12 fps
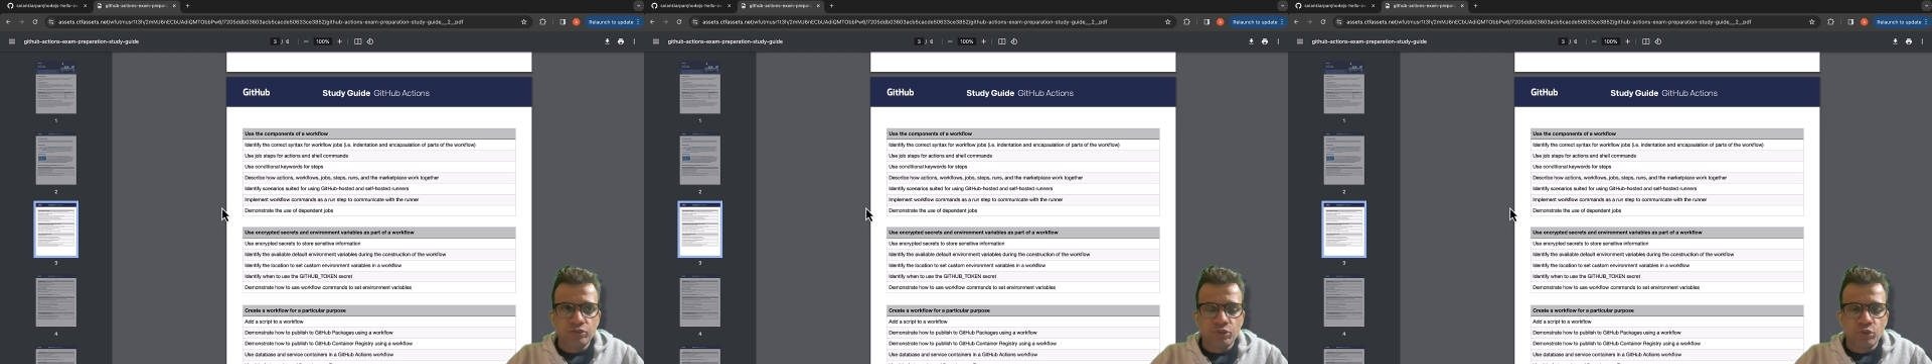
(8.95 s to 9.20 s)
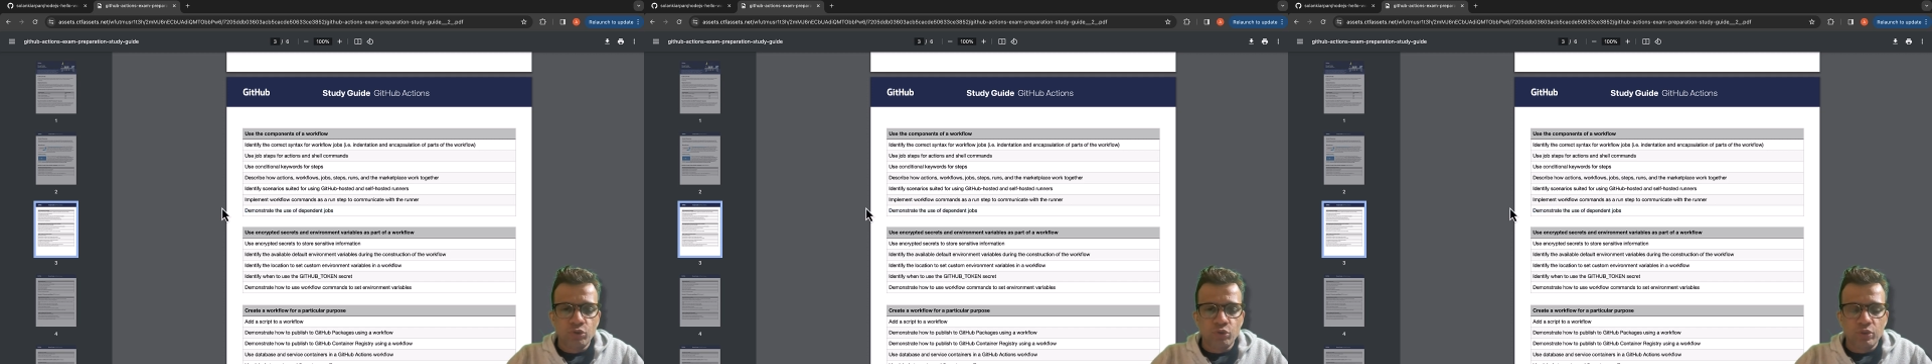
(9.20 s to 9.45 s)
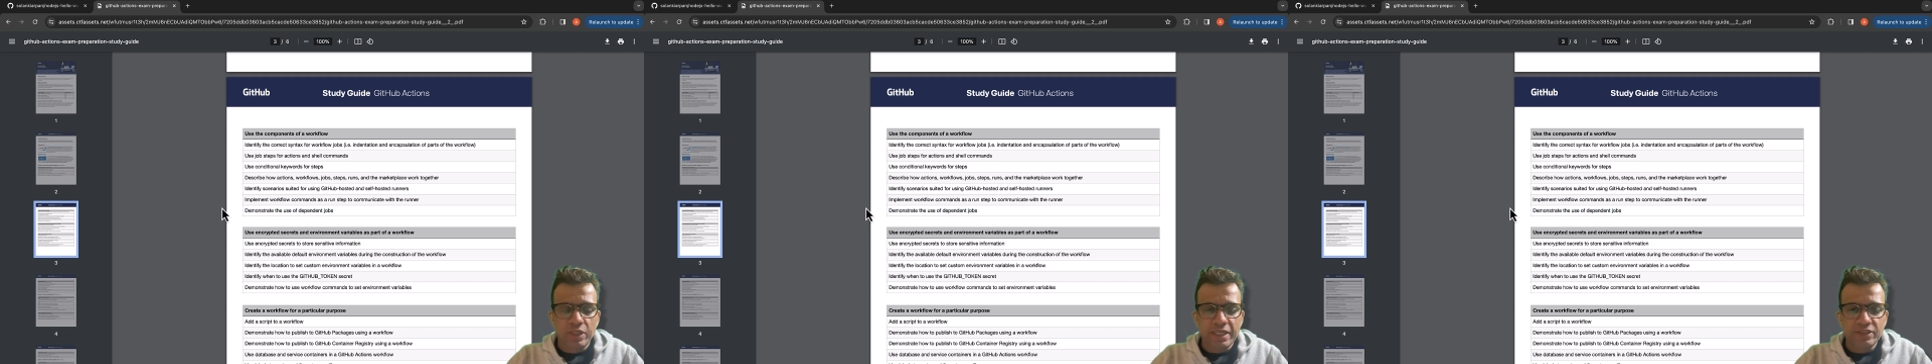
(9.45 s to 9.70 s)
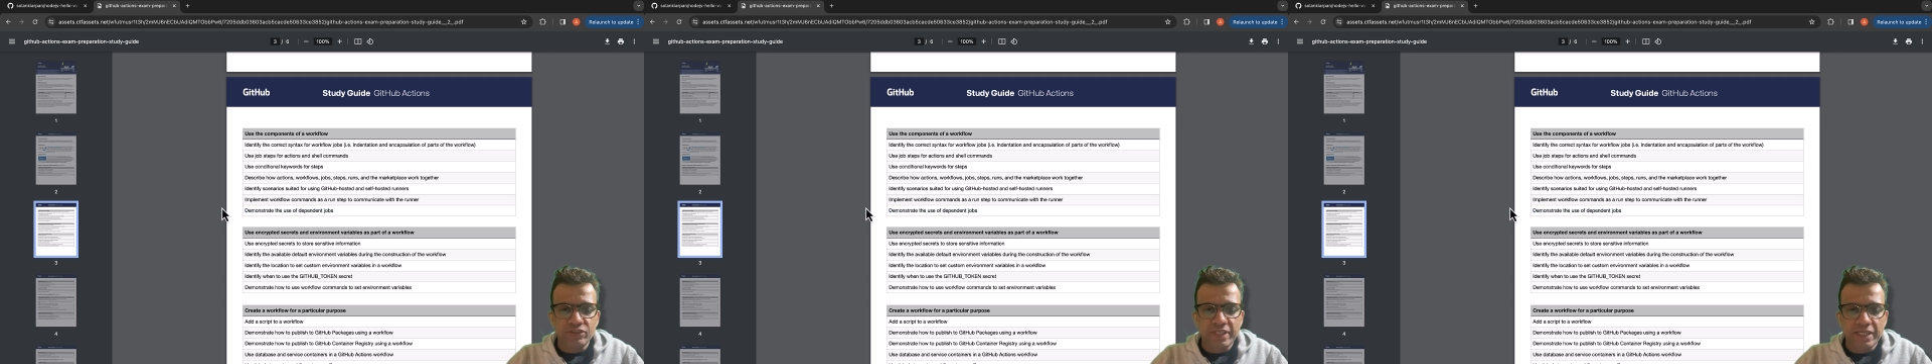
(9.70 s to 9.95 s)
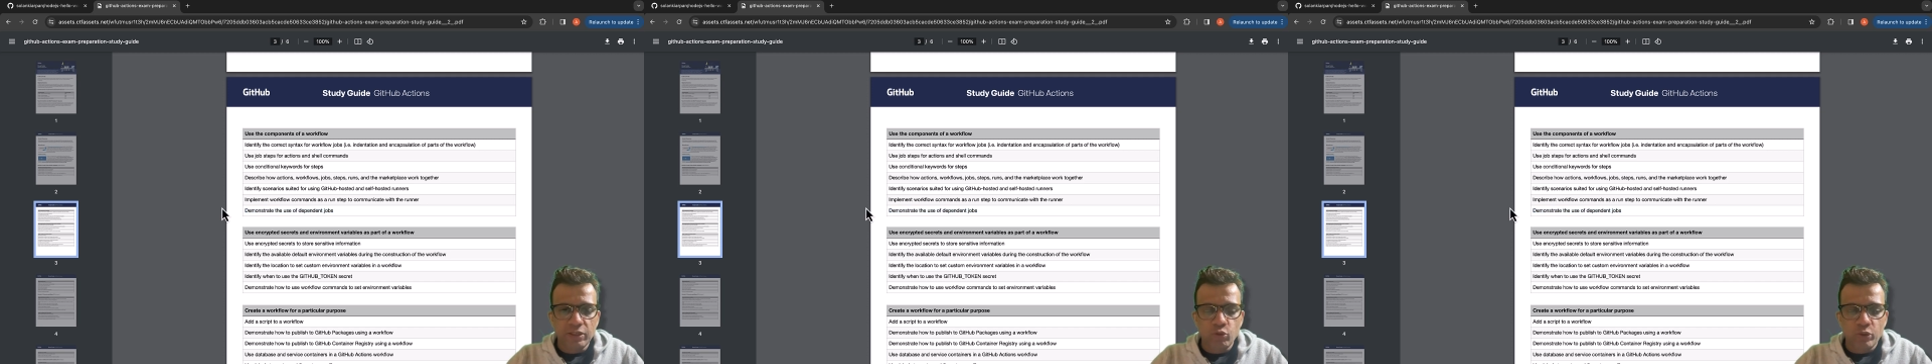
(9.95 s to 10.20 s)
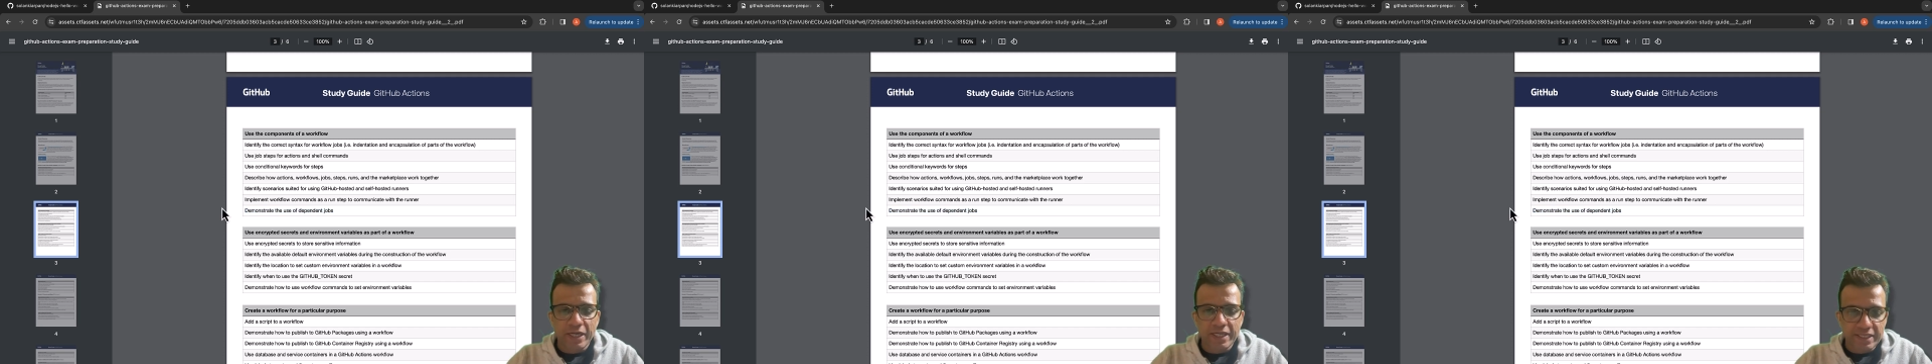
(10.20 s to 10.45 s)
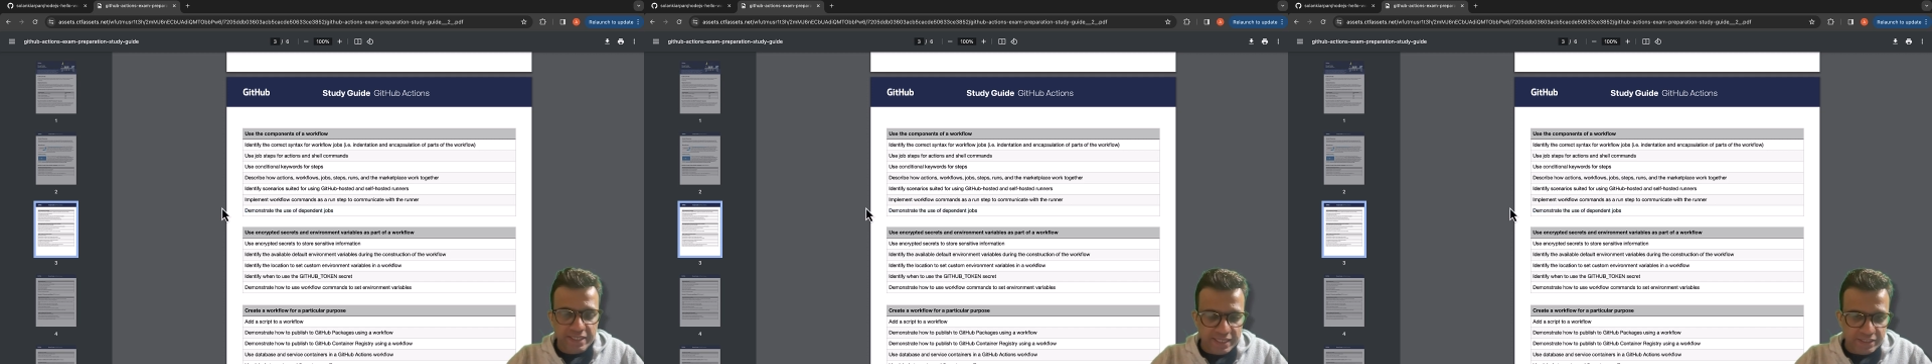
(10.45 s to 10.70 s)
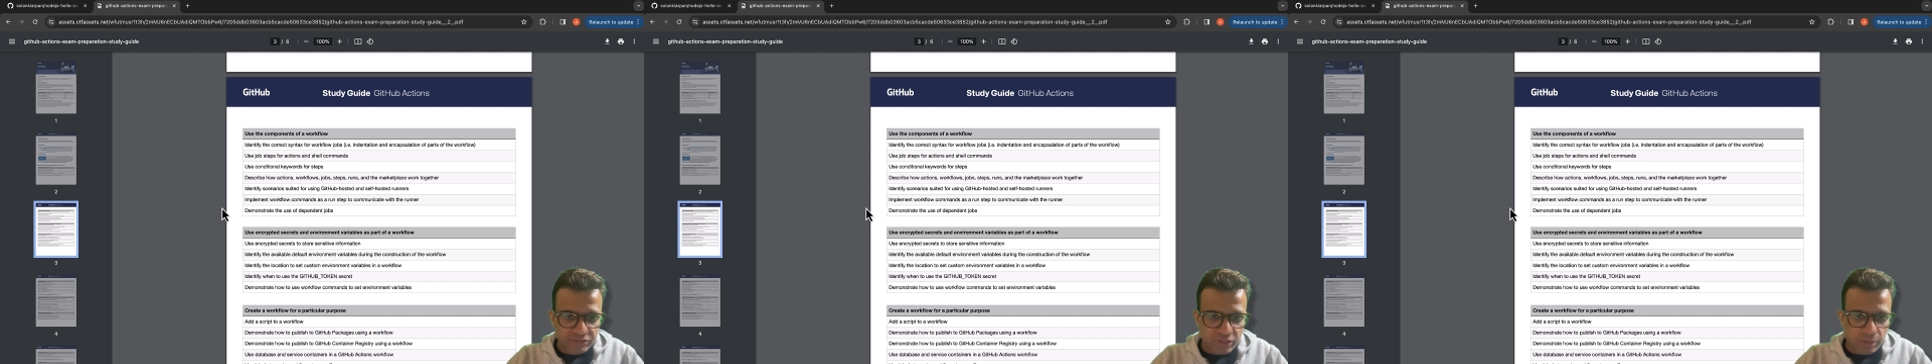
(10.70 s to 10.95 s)
So let's take a look at an
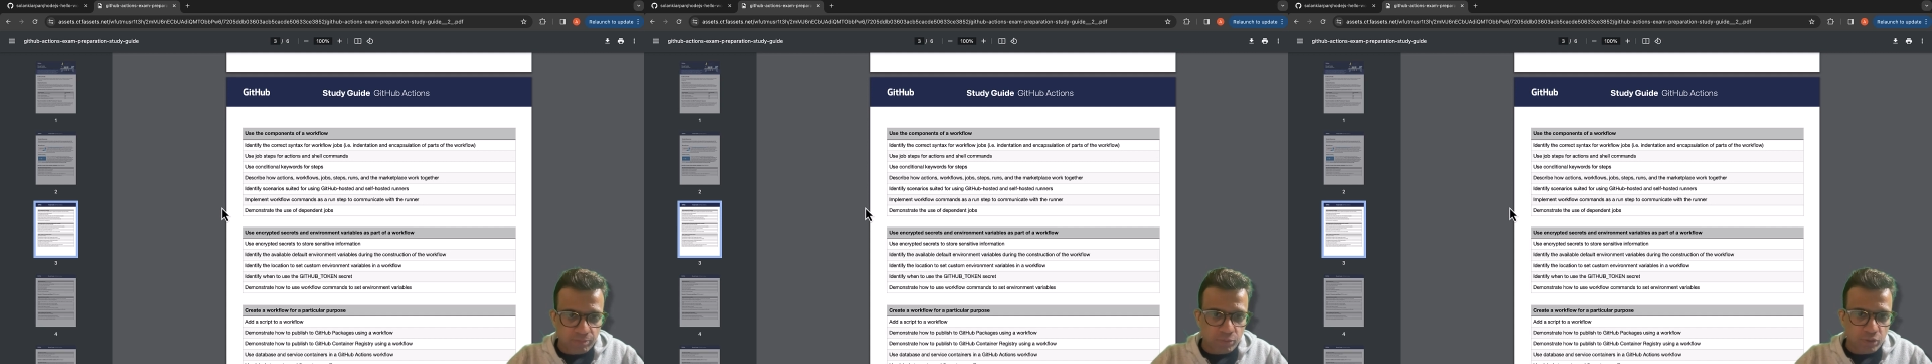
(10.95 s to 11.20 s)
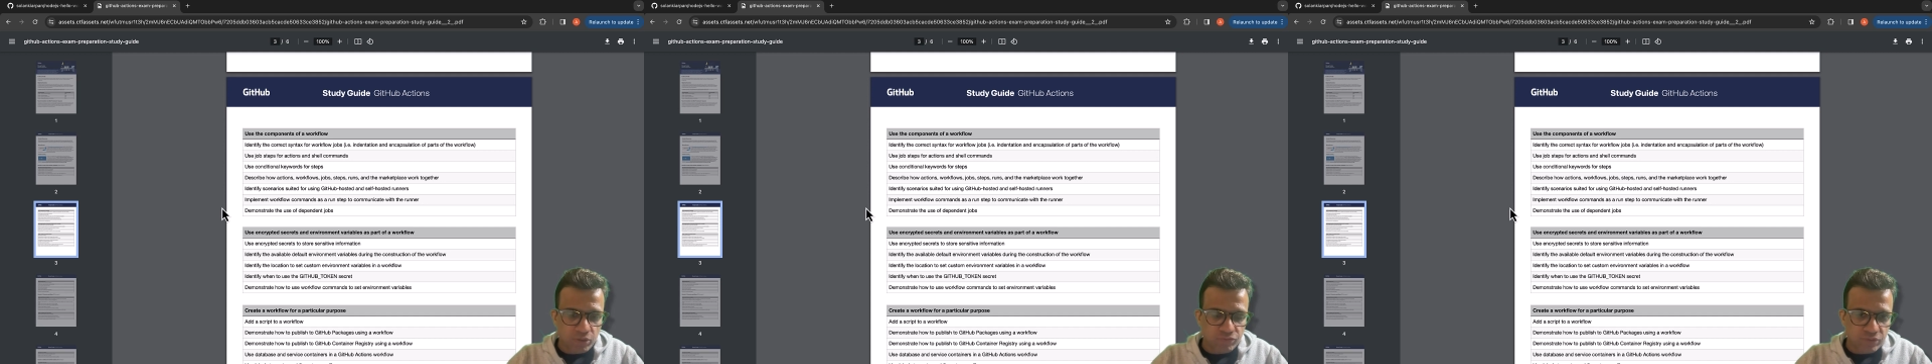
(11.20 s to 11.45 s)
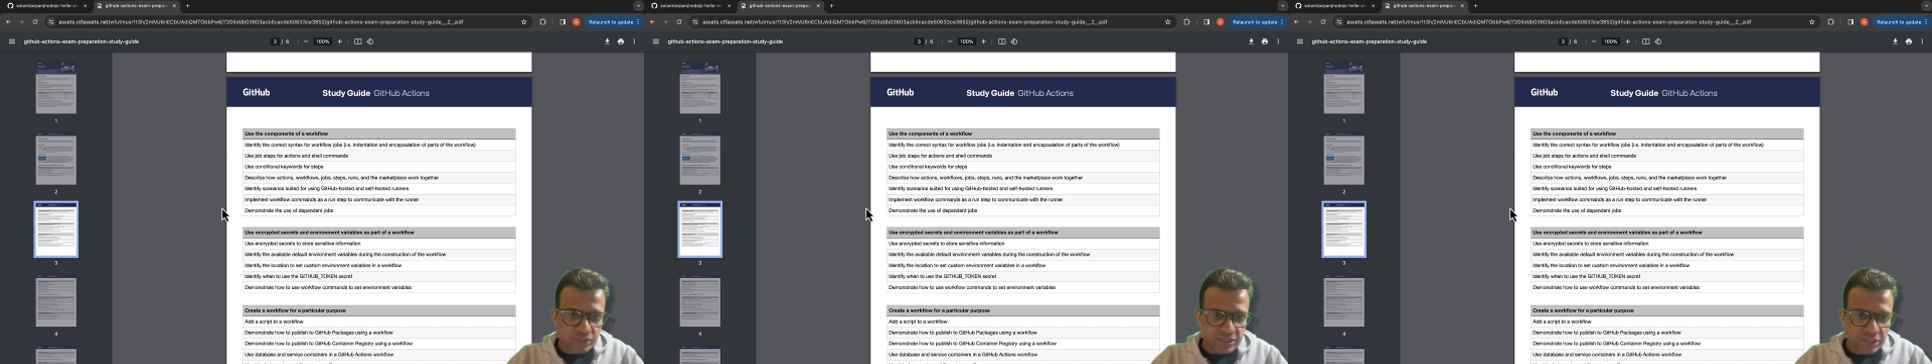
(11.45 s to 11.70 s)
example of this